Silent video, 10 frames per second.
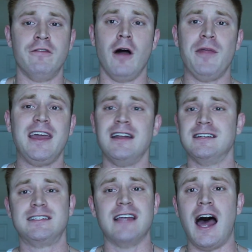developed. They can't
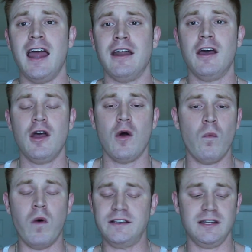decide
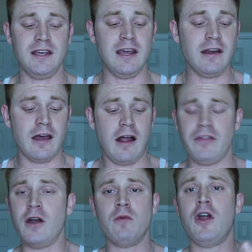what to eat.
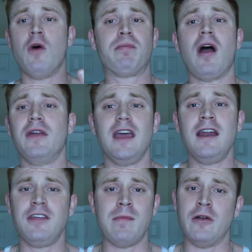They don't know probably
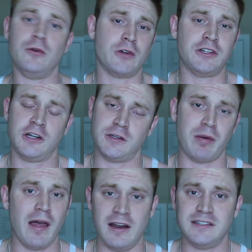anything about nutrition because you
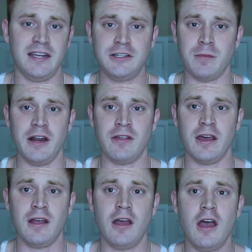probably didn't teach them
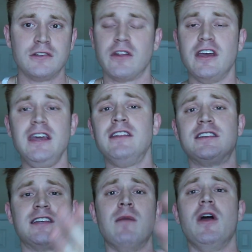anything. So they eat the
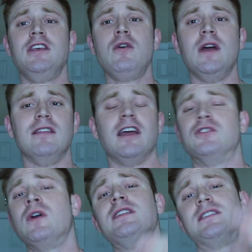same way you eat. They
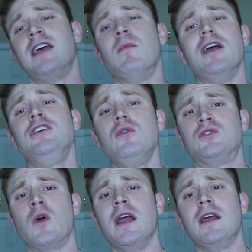drink the same way you
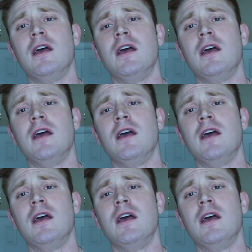drink.